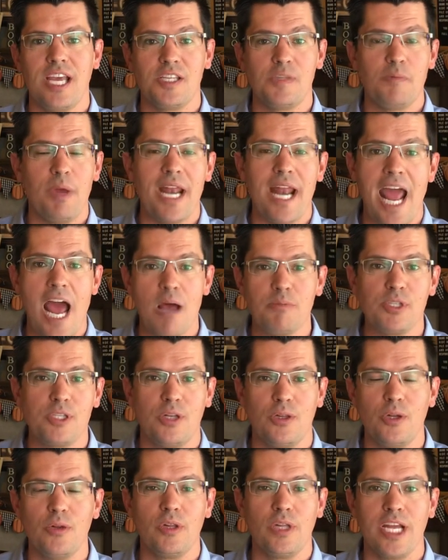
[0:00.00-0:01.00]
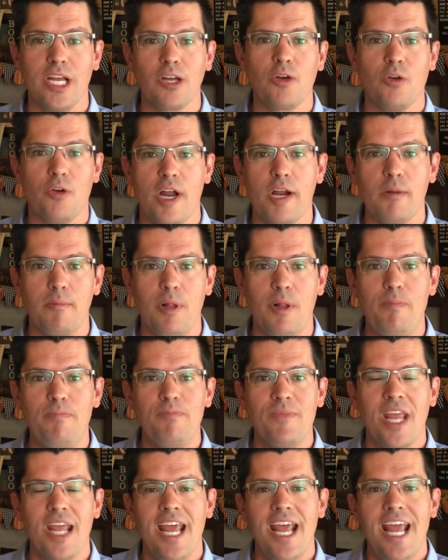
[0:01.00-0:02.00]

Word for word: has been absolutely incredible.